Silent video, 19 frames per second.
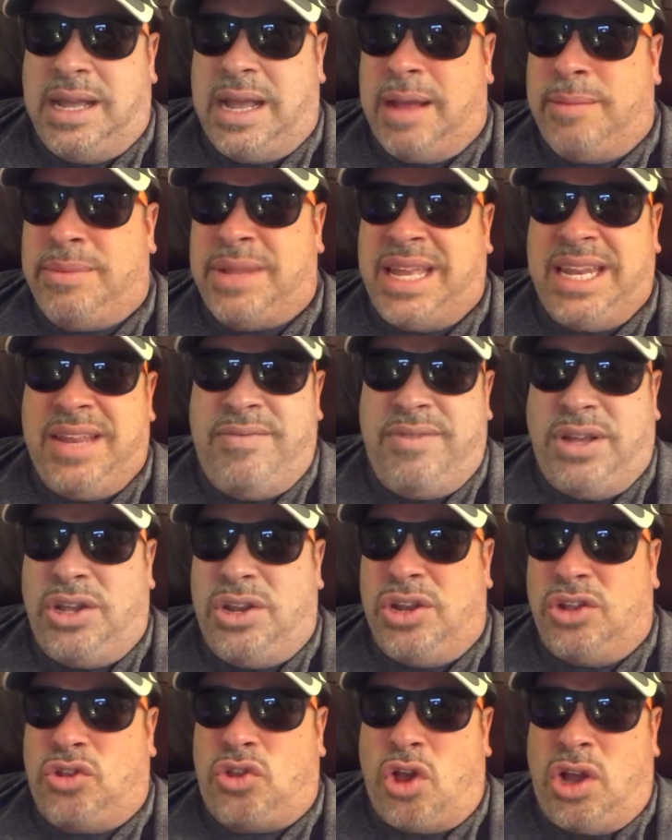I'm not even
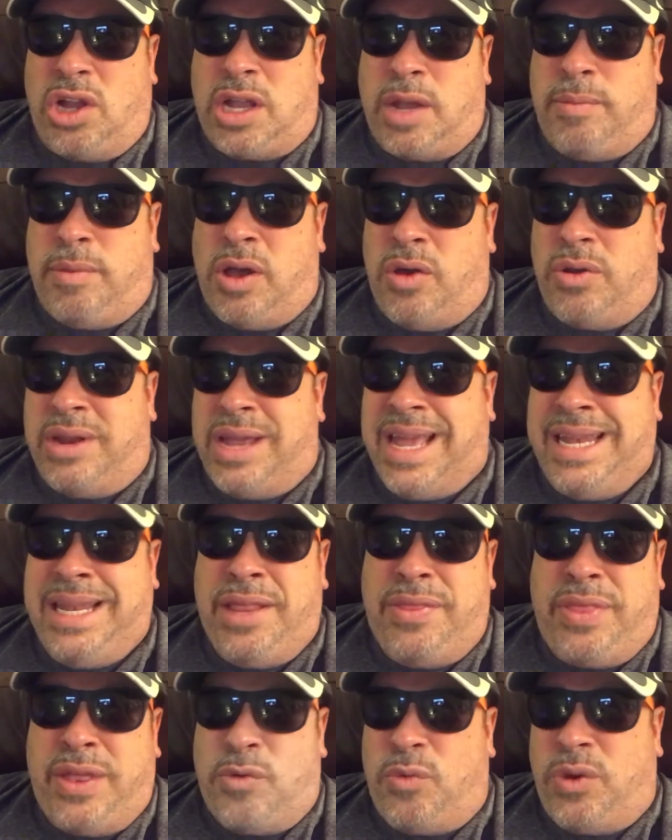going to talk about
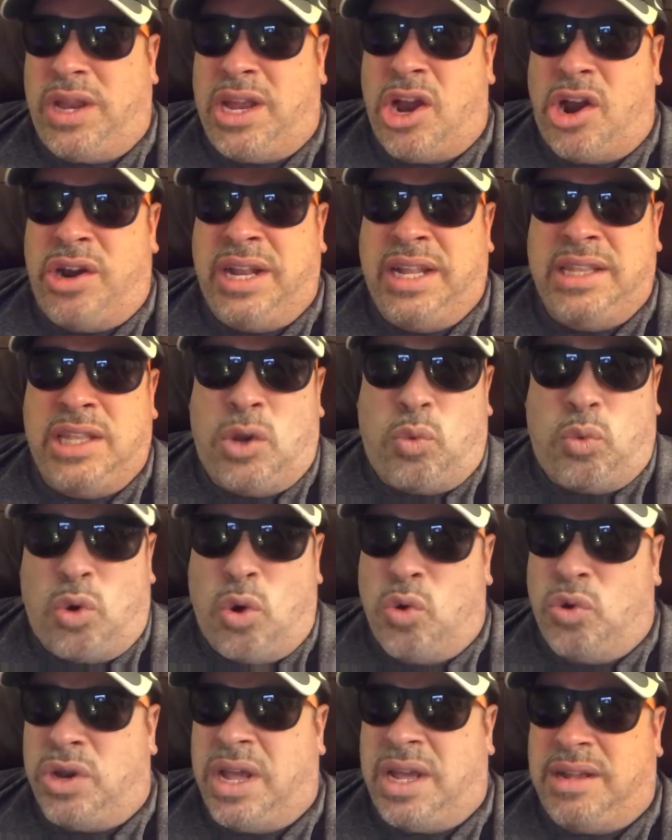anything regarding the
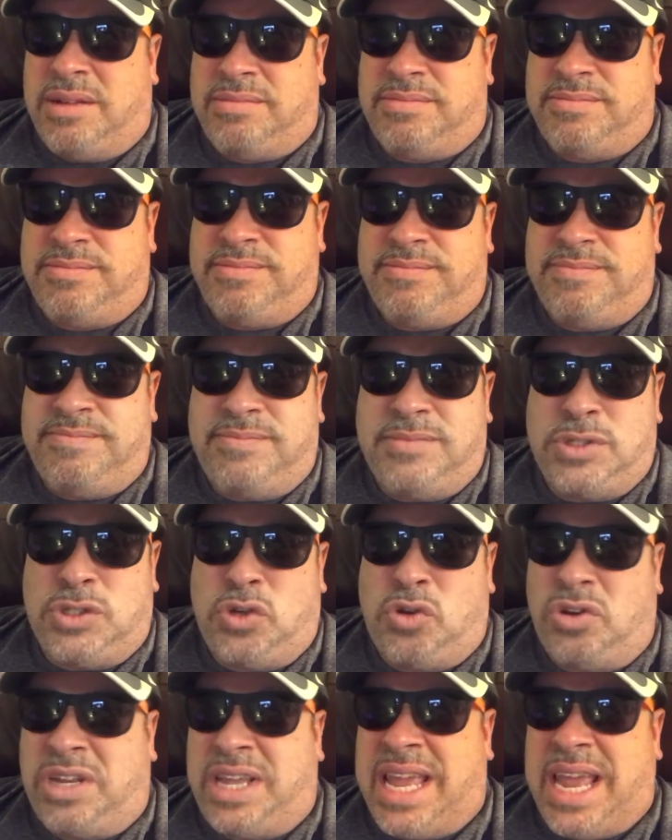Rona.
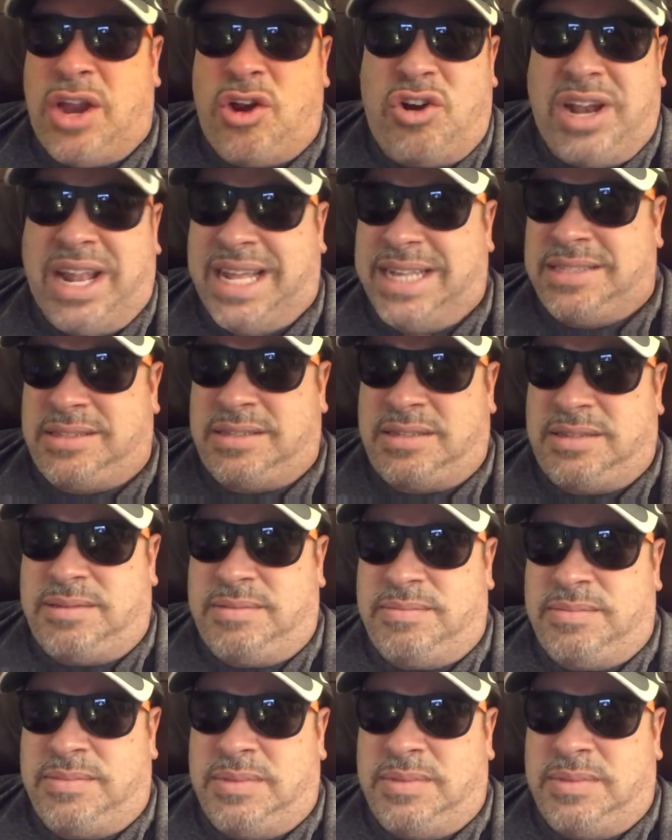Could care less.